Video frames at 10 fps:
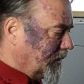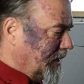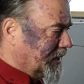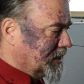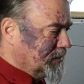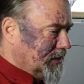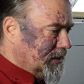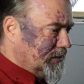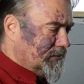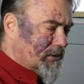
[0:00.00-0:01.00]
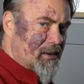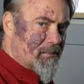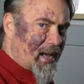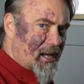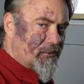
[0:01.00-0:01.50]
It can be very
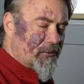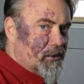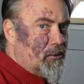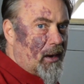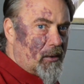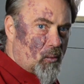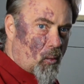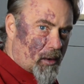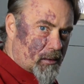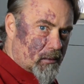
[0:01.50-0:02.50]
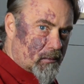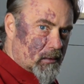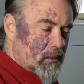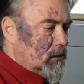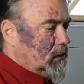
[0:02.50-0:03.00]
bad the groundwater.
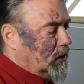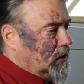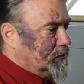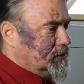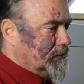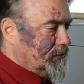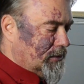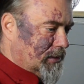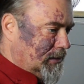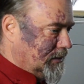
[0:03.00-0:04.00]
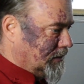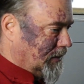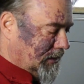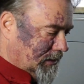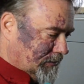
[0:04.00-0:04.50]
So if you think, you know,
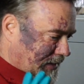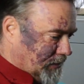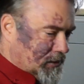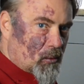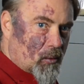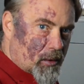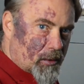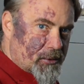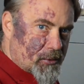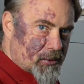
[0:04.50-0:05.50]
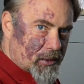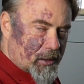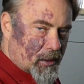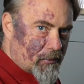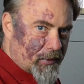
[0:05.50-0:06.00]
I live out in the woods, who's going to
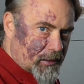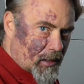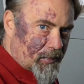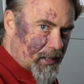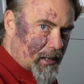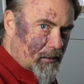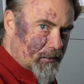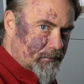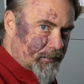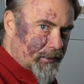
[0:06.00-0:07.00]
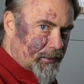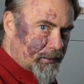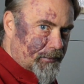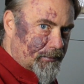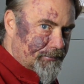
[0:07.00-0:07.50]
know if I dump it out, you
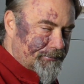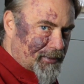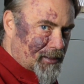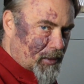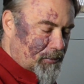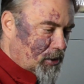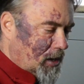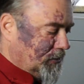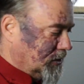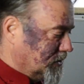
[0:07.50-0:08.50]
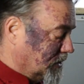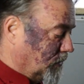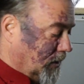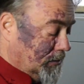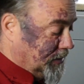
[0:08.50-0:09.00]
know, on my property
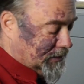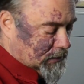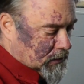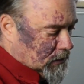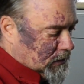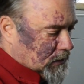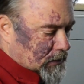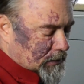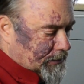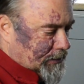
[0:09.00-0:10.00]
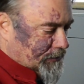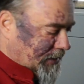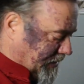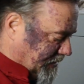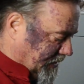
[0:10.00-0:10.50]
somewhere? But you know, if
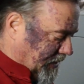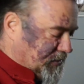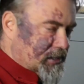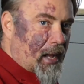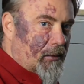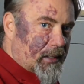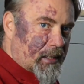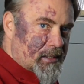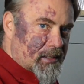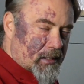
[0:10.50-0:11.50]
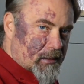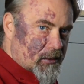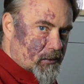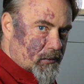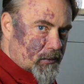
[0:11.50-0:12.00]
that seeps down and gets
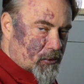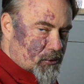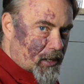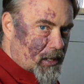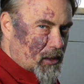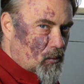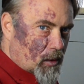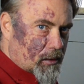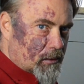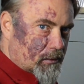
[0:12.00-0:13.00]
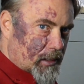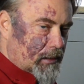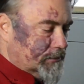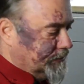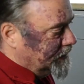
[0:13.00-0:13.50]
into your drinking water,
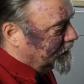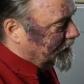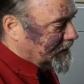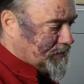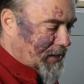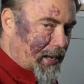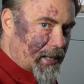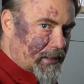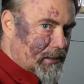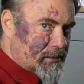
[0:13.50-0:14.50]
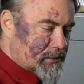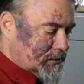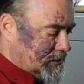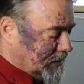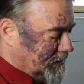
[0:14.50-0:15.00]
that, you know, that's bad.
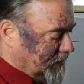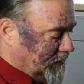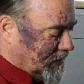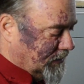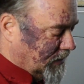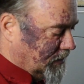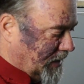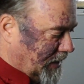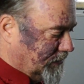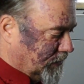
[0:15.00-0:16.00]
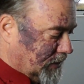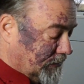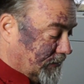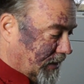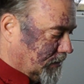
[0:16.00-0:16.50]
That can be very, very bad for the
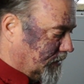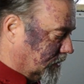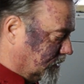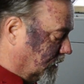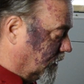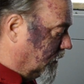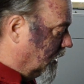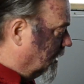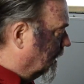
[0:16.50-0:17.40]
environment. So